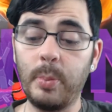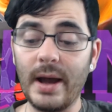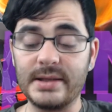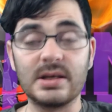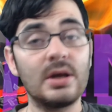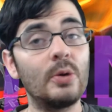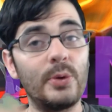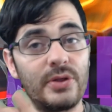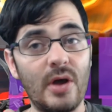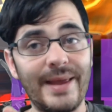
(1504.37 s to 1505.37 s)
But
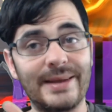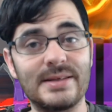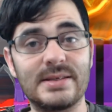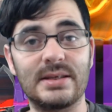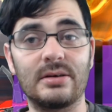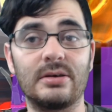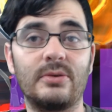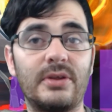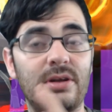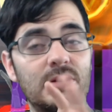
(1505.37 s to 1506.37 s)
with all that considered,
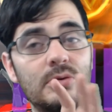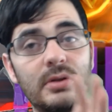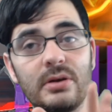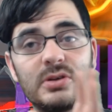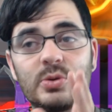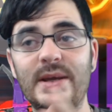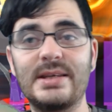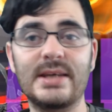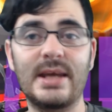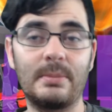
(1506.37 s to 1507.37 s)
the new little
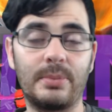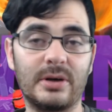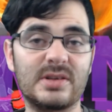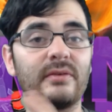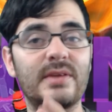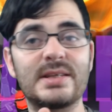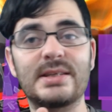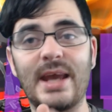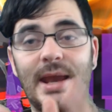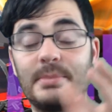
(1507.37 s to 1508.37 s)
tweaks and perks of this
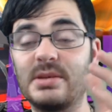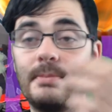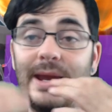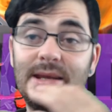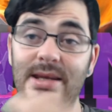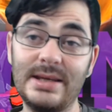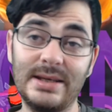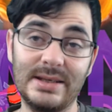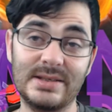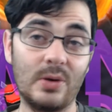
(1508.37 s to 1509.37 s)
game to make it
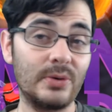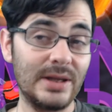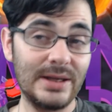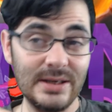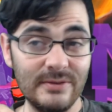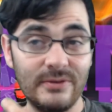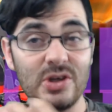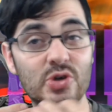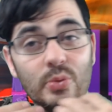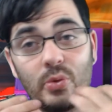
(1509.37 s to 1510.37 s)
its own
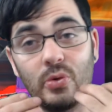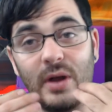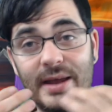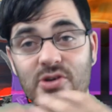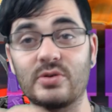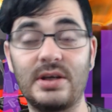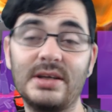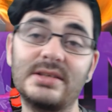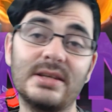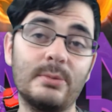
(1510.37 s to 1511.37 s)
individual entry
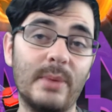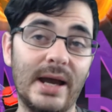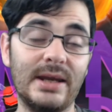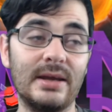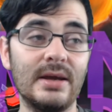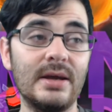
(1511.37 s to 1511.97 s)
into the mining